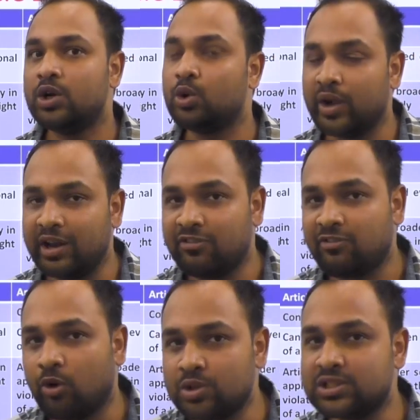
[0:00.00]
to
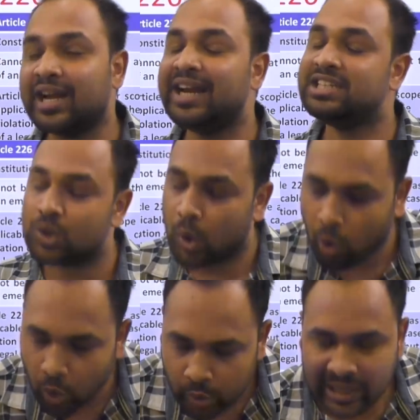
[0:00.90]
enforce rights
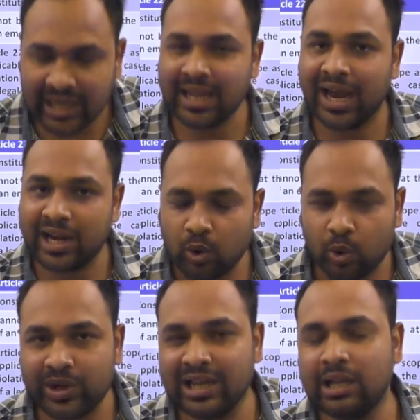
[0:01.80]
only and
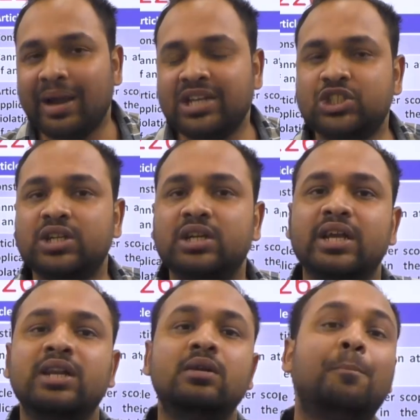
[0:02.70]
only mentioned
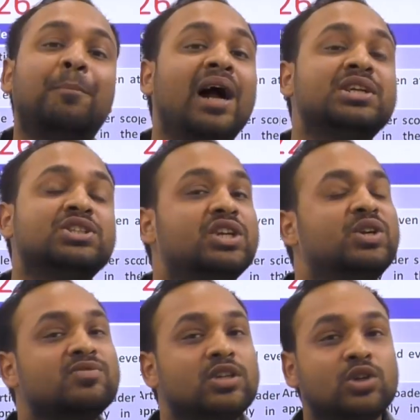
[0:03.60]
in Part
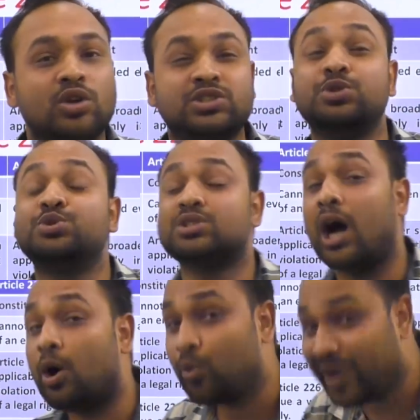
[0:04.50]
3 of the Constitution.
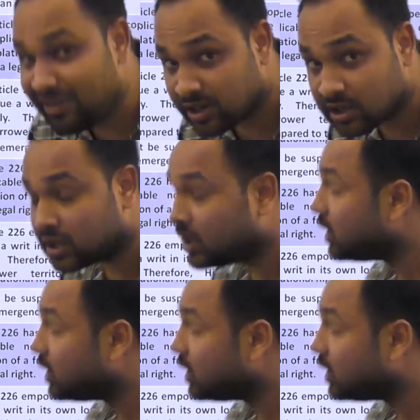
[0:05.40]
However,